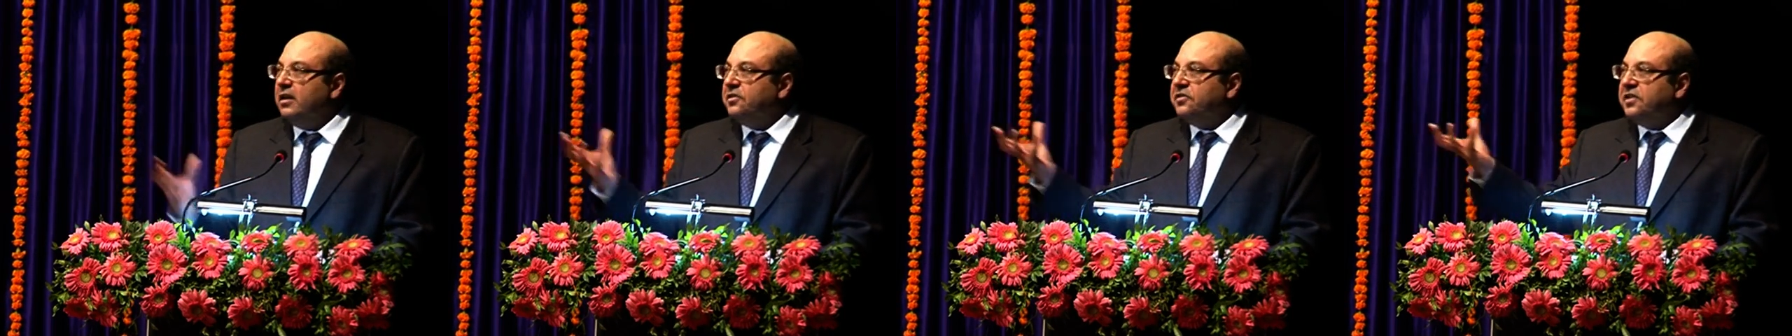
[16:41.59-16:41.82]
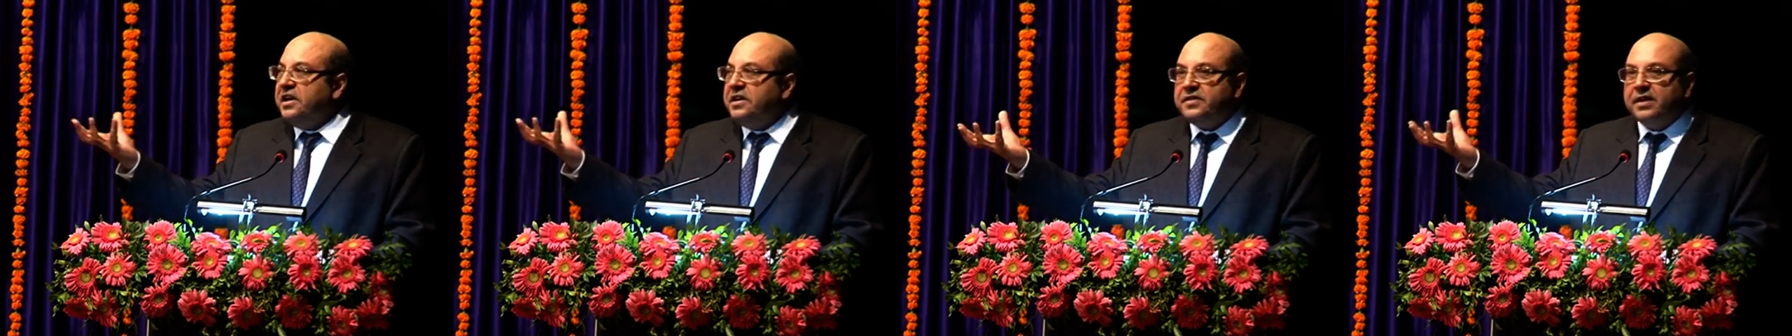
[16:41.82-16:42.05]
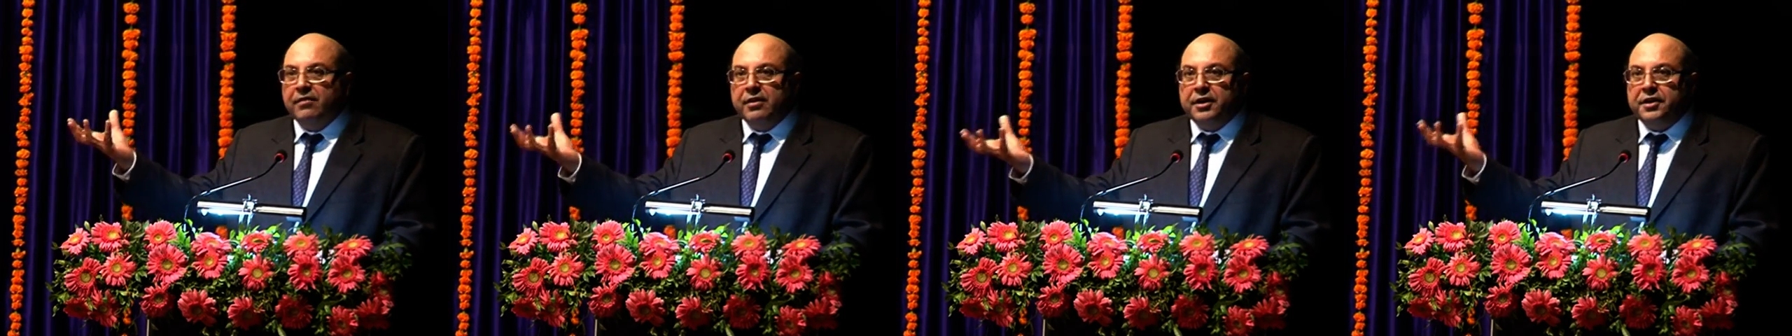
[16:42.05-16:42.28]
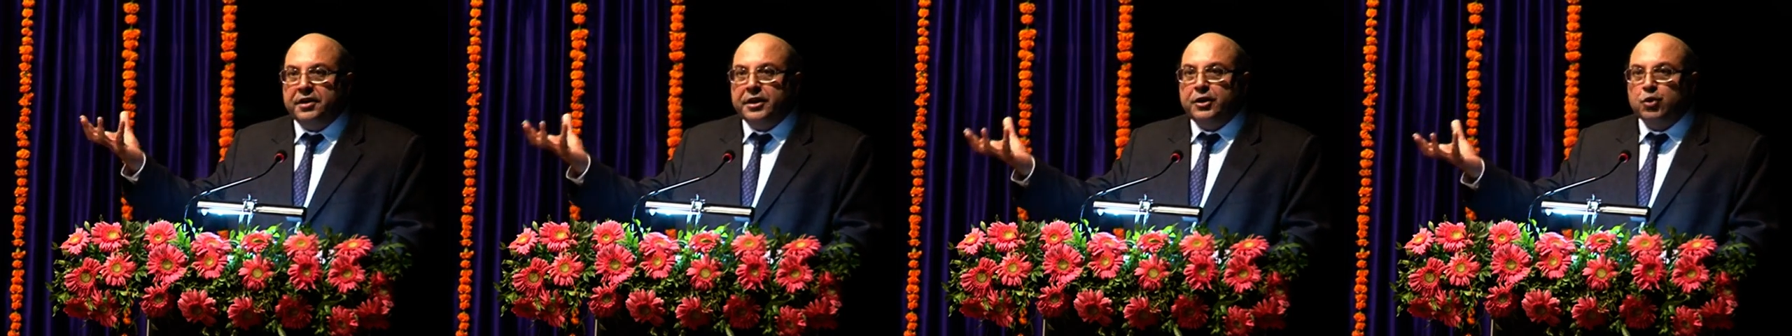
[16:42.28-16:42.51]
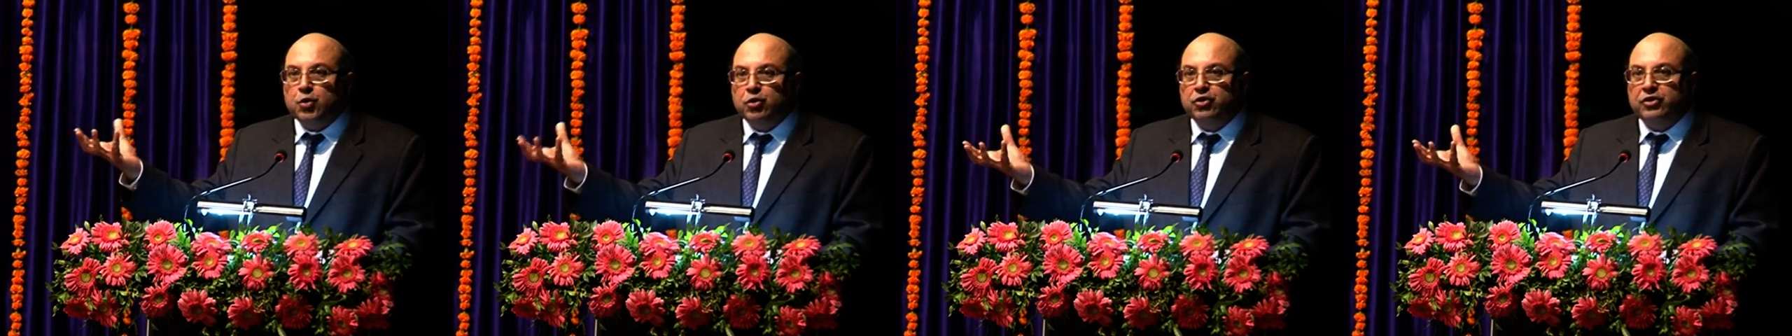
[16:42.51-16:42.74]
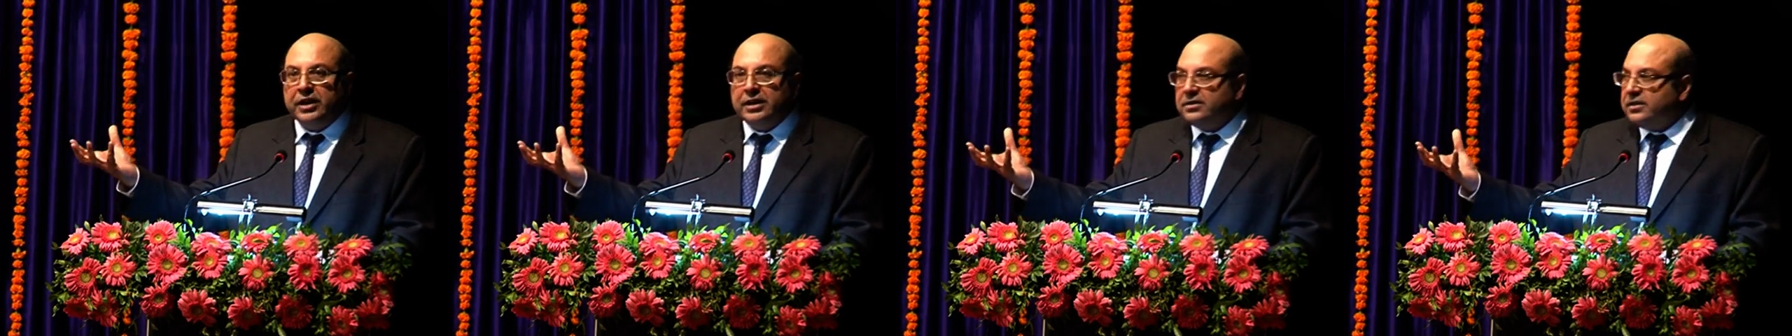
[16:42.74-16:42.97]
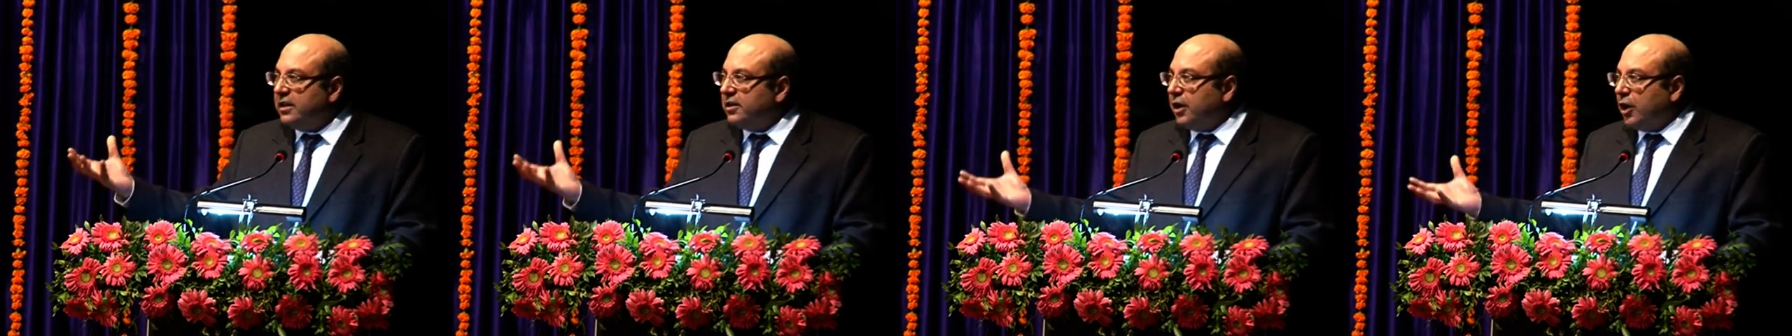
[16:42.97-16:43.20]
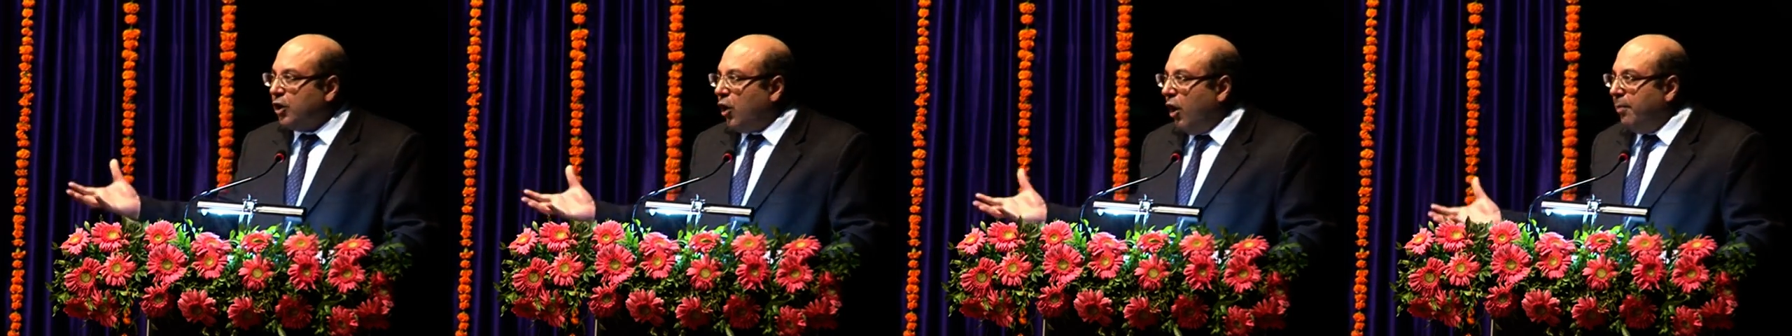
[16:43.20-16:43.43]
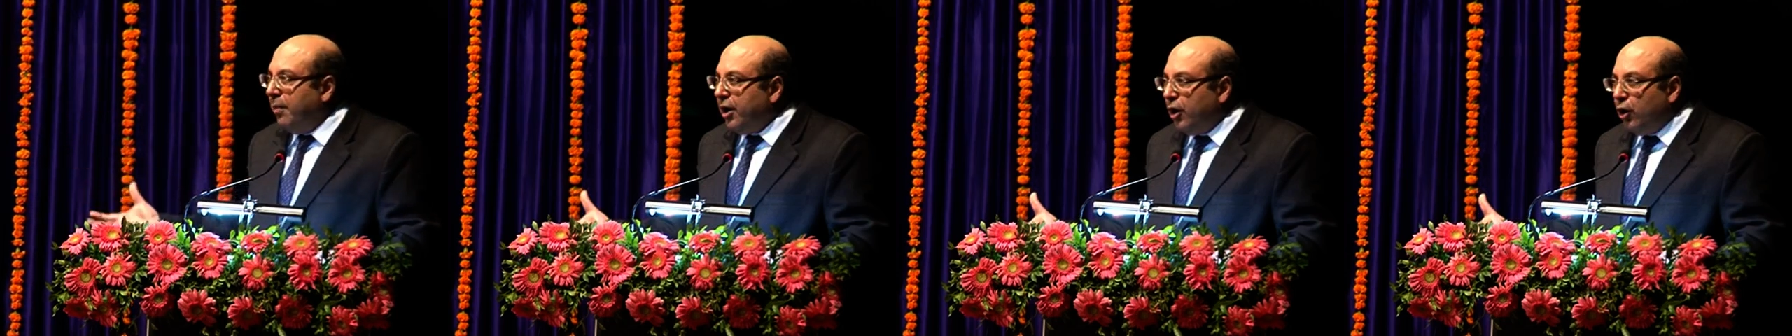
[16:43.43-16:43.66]
372 says that the
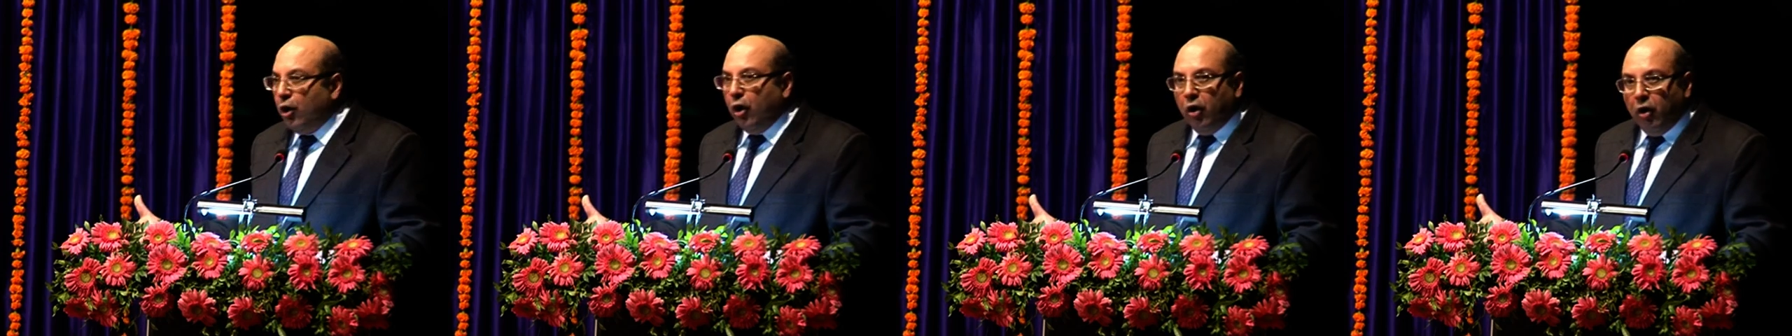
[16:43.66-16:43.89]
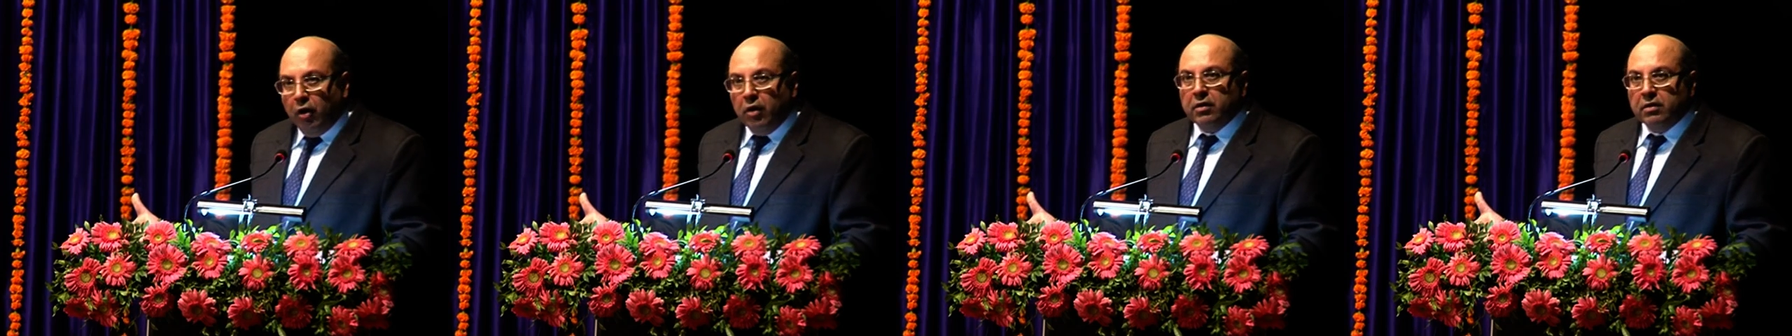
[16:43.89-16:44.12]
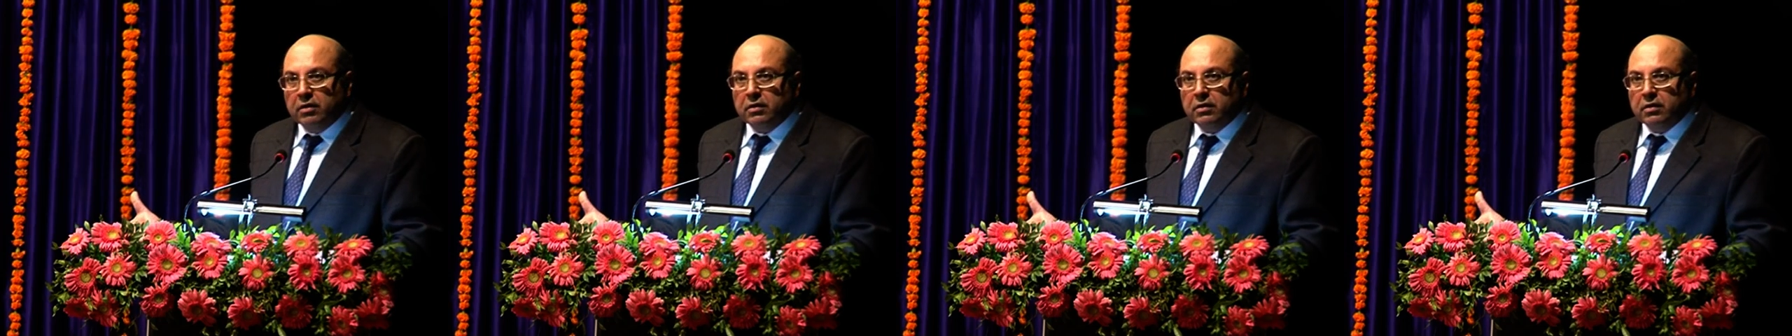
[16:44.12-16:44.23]
common law,